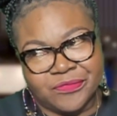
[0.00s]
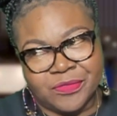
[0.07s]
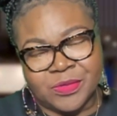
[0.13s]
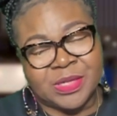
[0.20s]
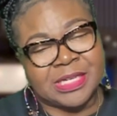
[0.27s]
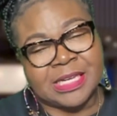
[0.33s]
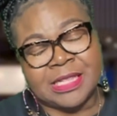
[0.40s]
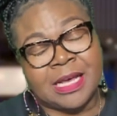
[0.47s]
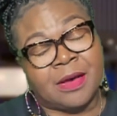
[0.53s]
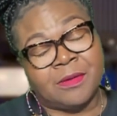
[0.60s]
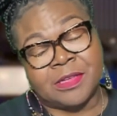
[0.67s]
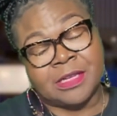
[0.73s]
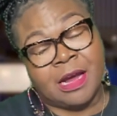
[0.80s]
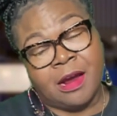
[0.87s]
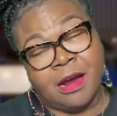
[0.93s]
which I thought
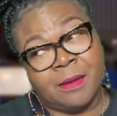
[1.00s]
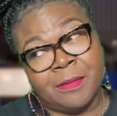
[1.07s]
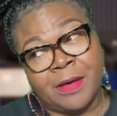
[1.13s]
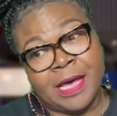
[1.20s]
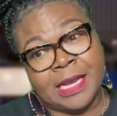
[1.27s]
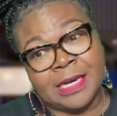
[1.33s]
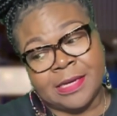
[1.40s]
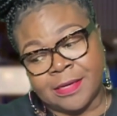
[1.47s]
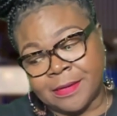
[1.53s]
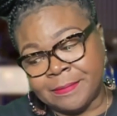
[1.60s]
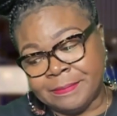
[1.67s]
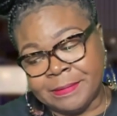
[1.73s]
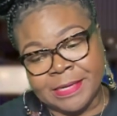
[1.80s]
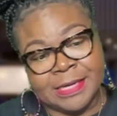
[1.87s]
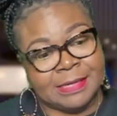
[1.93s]
was a horrible idea.
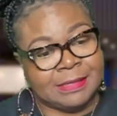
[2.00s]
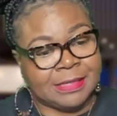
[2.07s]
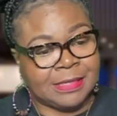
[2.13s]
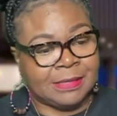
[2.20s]
But,